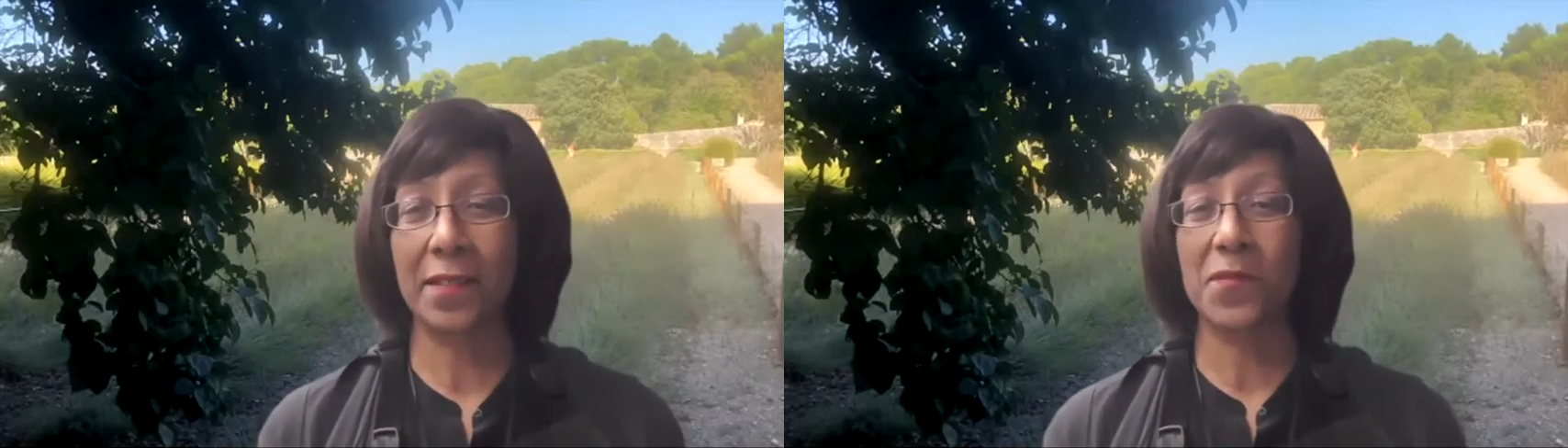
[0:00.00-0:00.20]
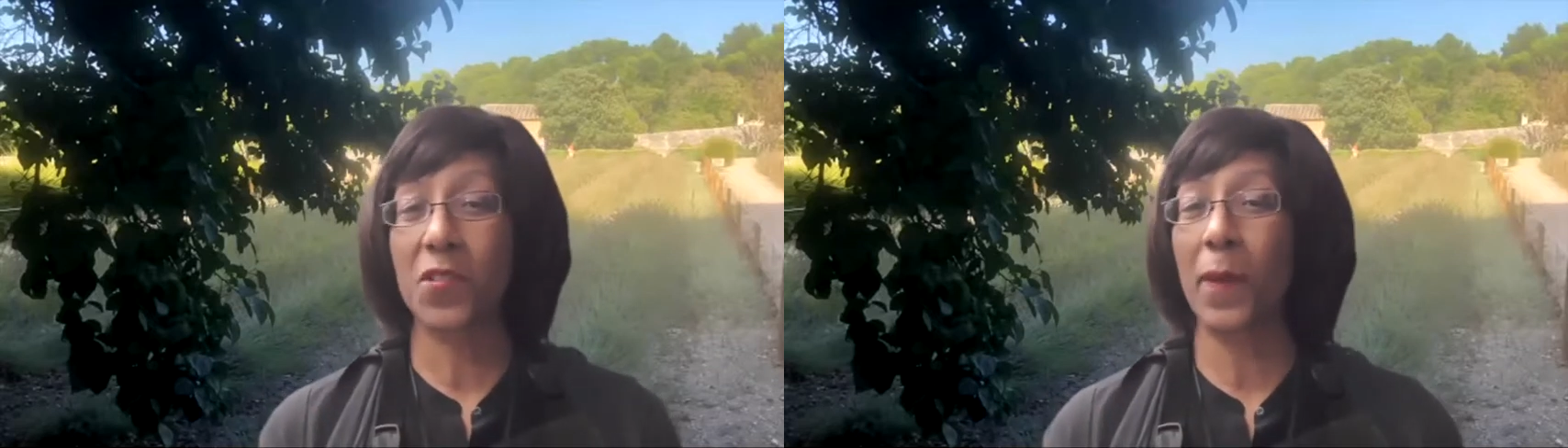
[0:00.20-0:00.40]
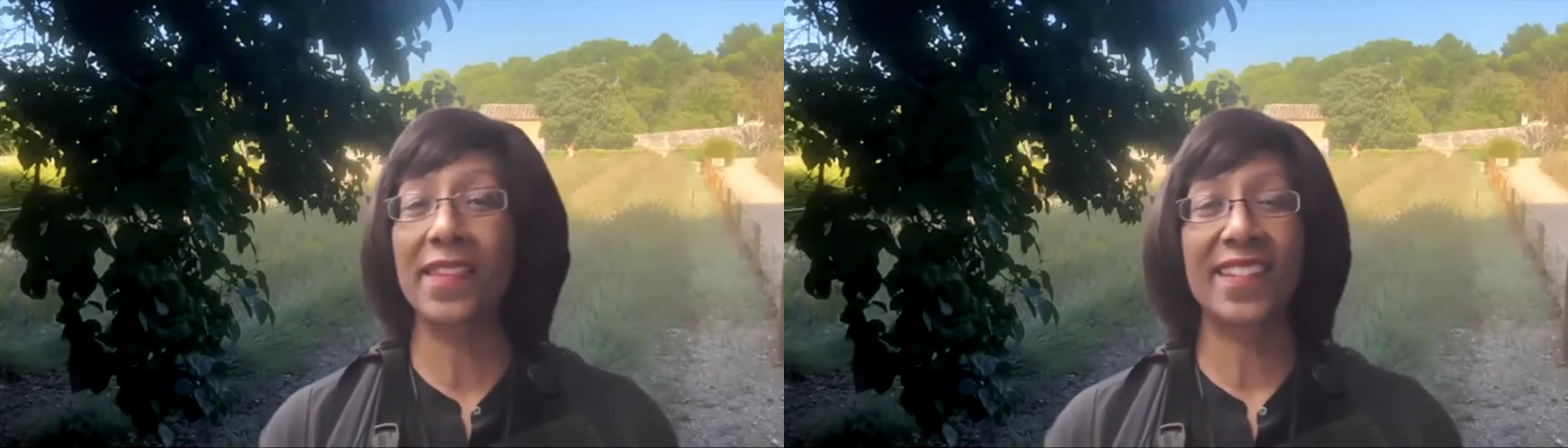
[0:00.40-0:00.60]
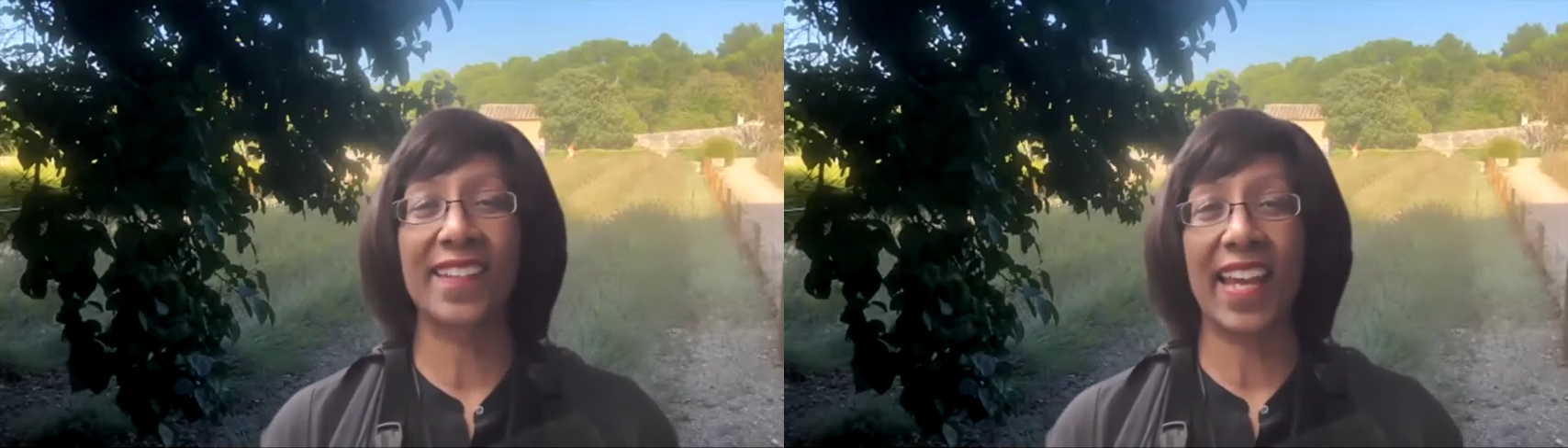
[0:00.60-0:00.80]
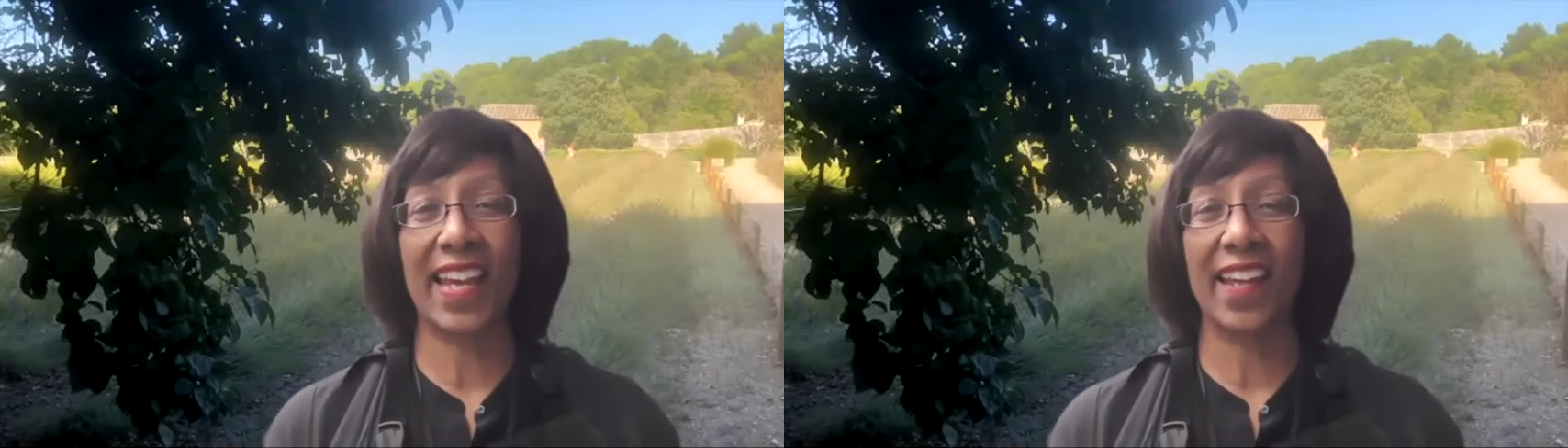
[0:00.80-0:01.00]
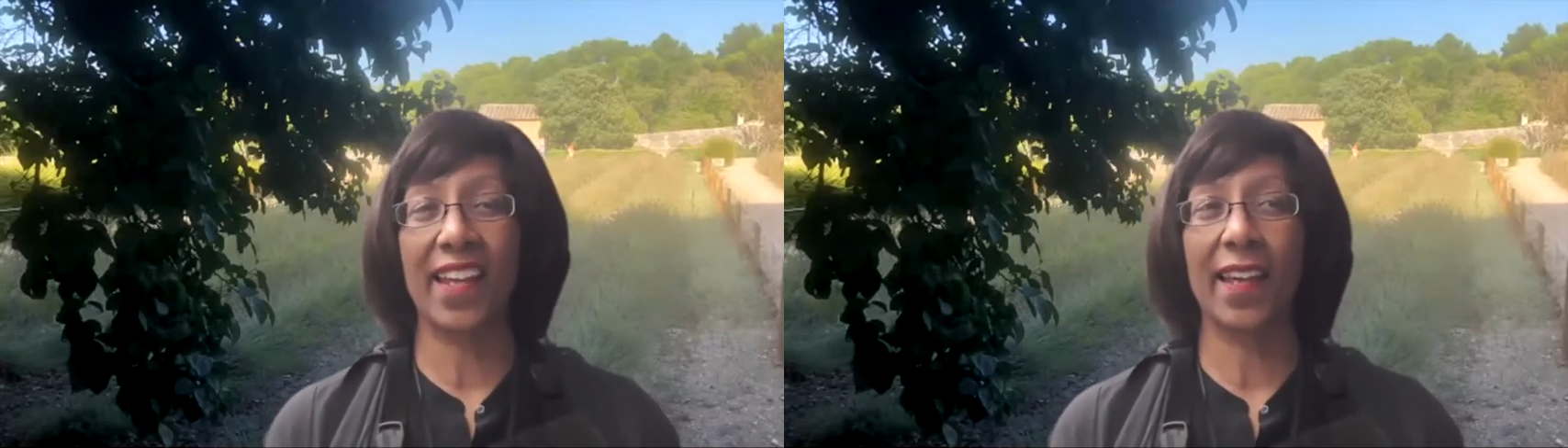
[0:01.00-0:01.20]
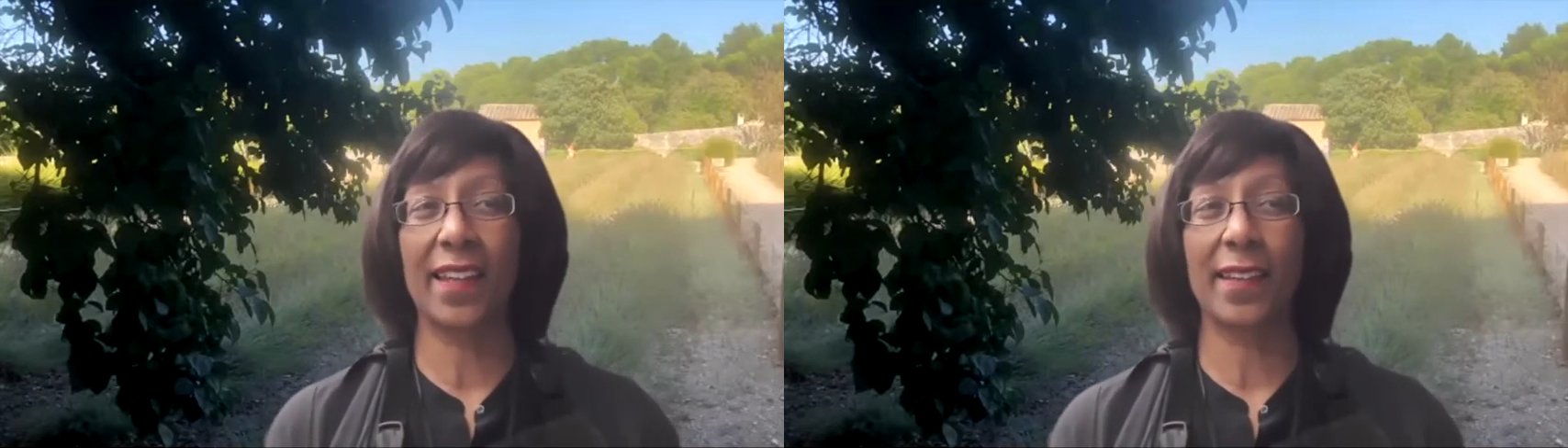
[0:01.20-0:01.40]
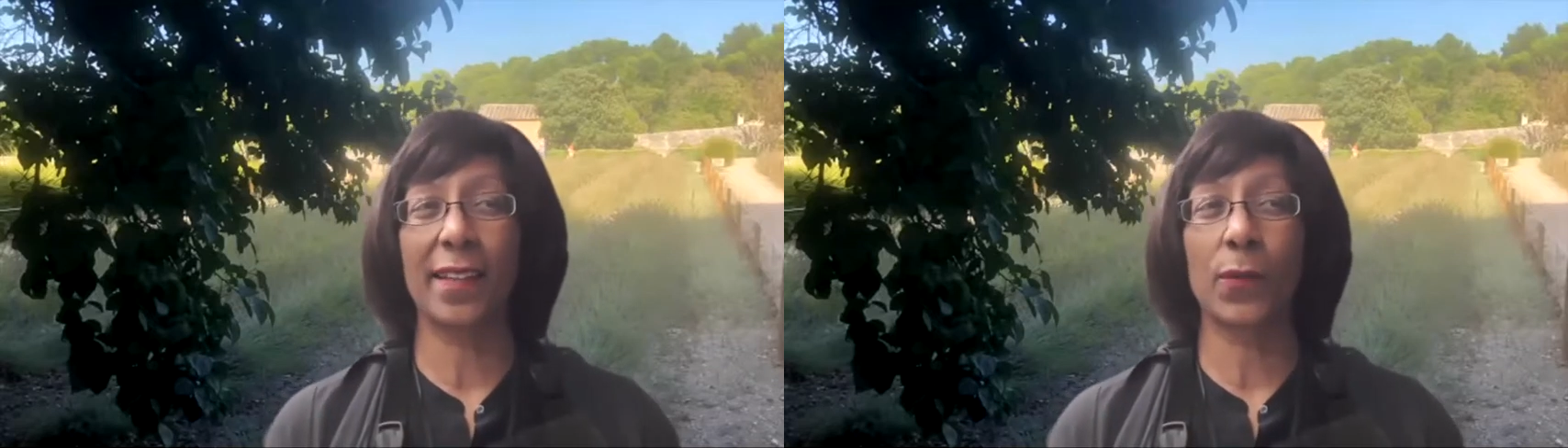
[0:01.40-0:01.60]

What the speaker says: spend the day in the